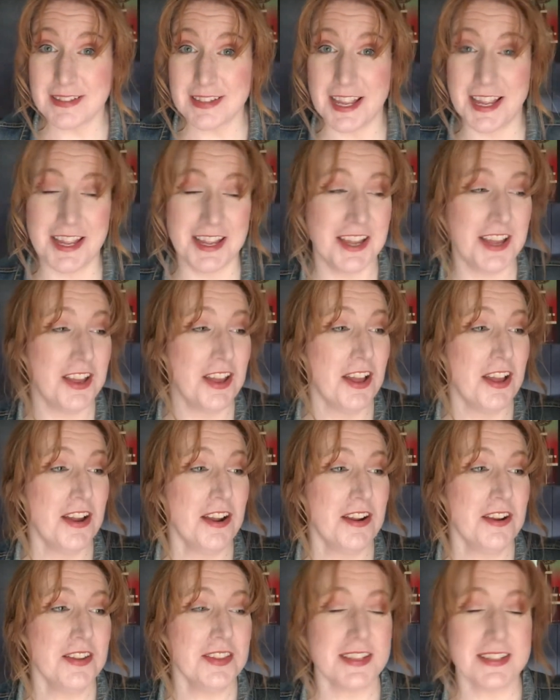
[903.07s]
like
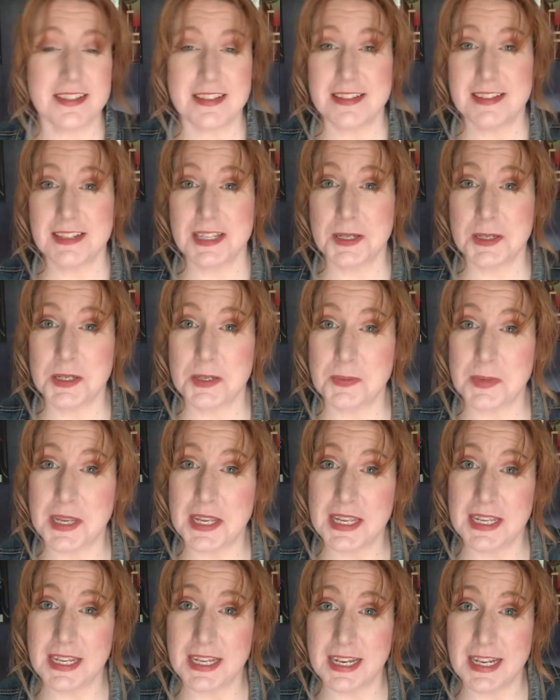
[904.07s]
this doesn't seem to
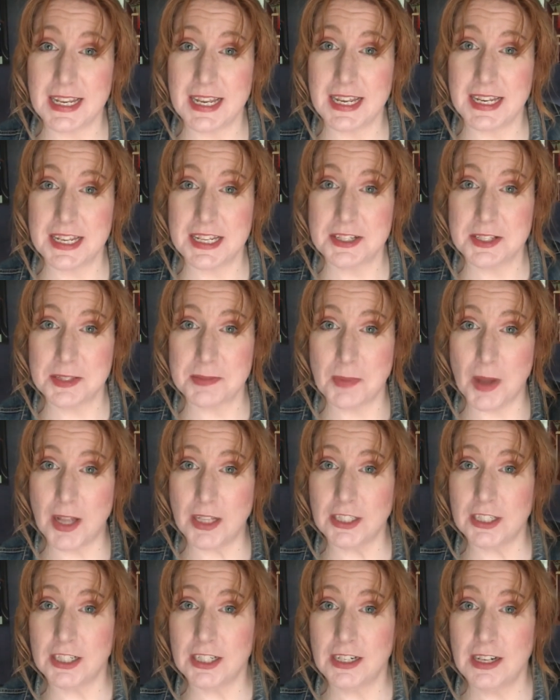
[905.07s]
be getting any
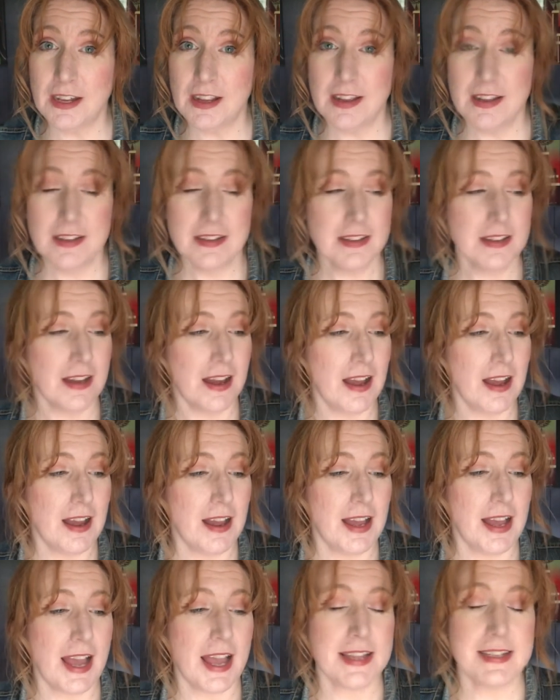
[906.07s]
smaller.
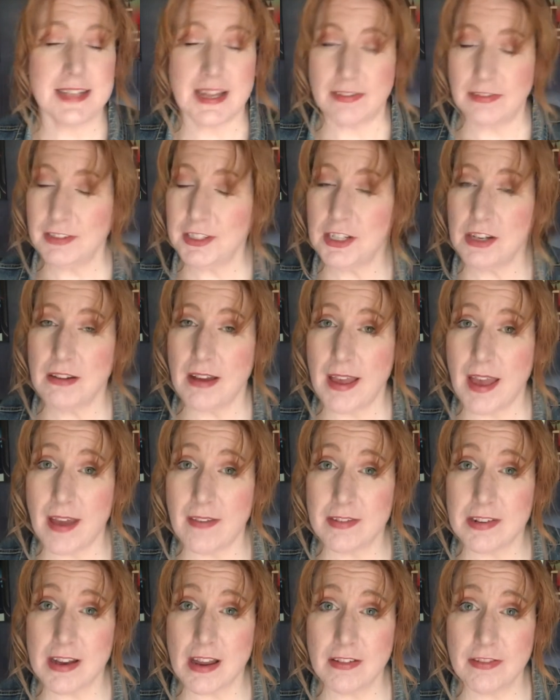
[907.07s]
Uh, I definitely know I
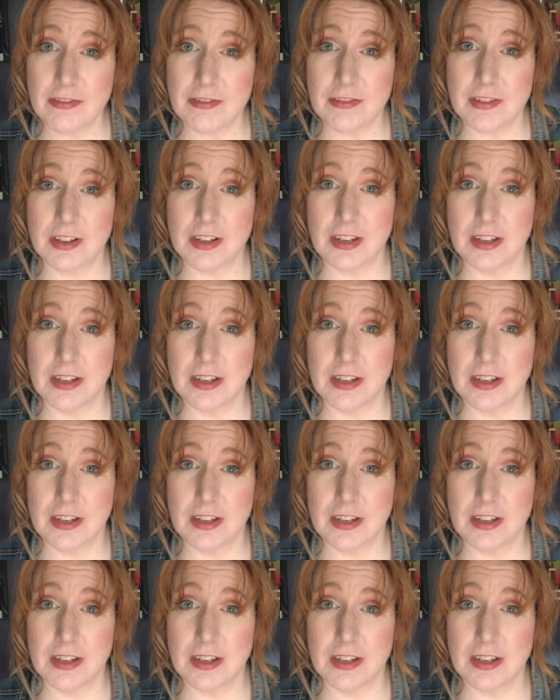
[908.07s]
have enough